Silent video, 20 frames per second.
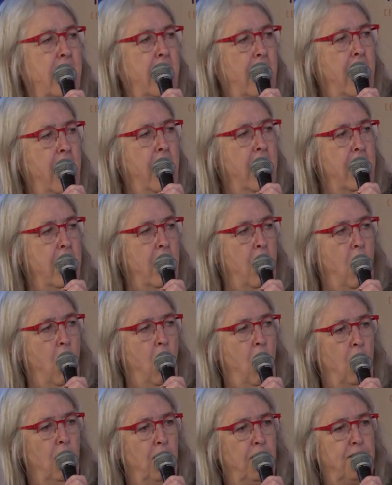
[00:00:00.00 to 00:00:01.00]
uh,
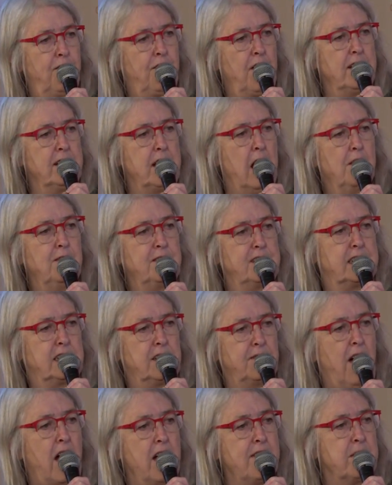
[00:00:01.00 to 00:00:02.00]
of, of
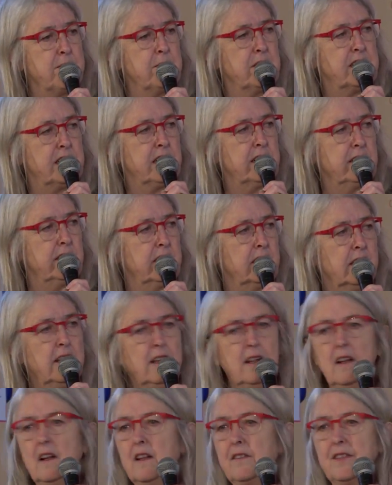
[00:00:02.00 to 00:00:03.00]
surviving material
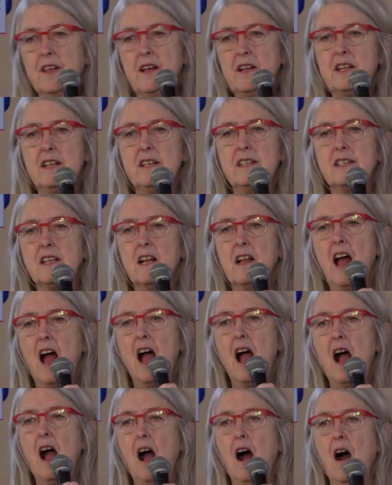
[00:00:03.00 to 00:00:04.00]
that is
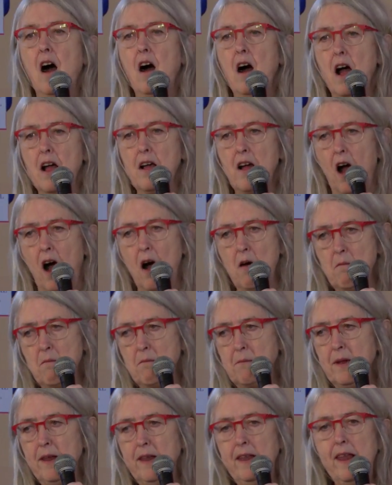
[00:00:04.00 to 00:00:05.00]
uh,
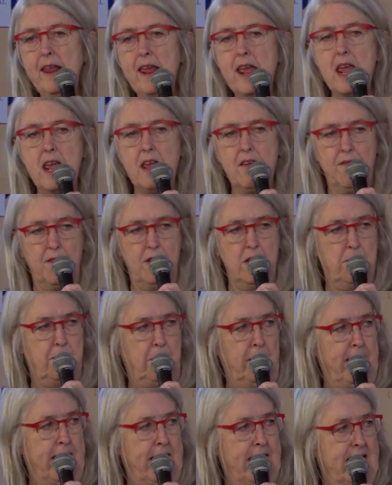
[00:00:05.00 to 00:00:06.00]

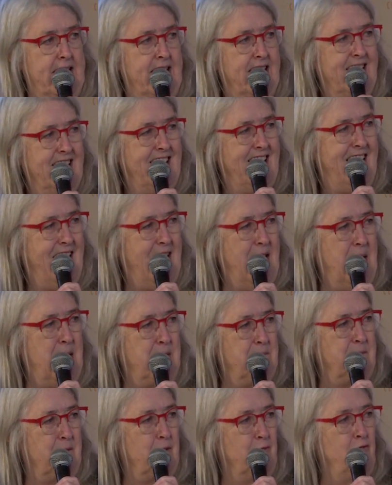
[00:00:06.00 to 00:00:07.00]
unbelievably
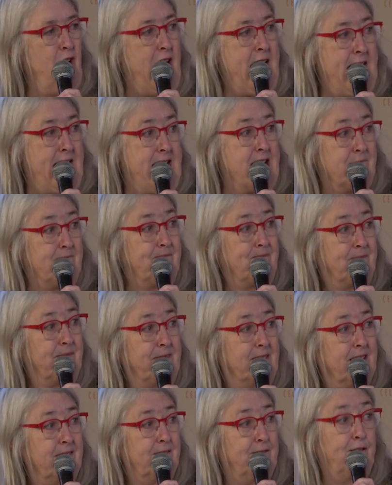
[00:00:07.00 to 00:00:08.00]
um, rare
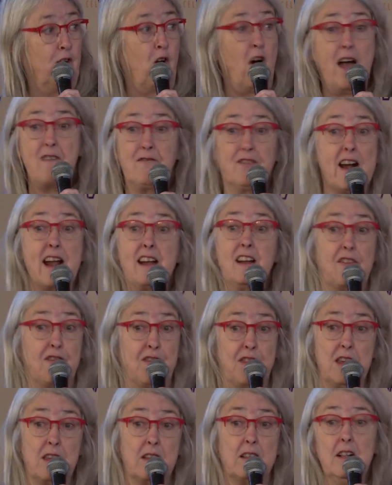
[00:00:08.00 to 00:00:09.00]
for, for
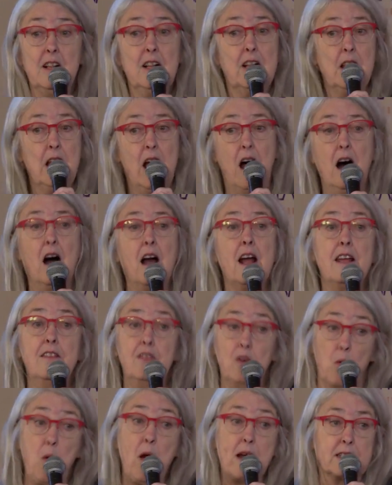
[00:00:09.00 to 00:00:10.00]
anything uh, in
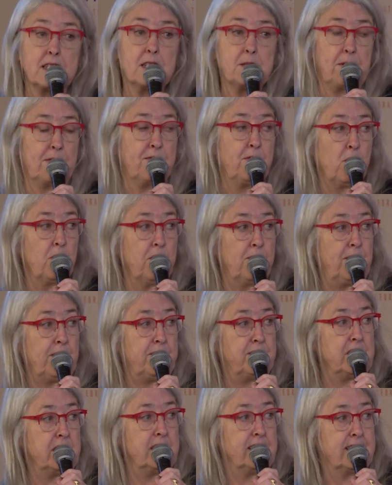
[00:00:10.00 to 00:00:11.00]
the West before the
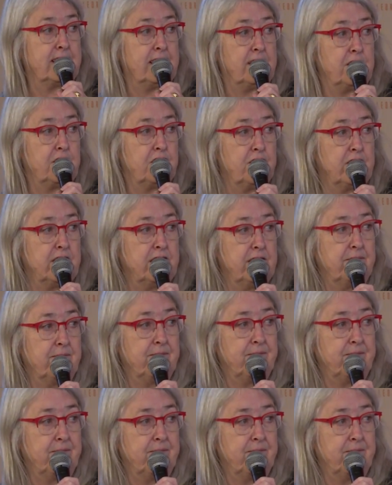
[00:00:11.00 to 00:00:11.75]
fifteenth century.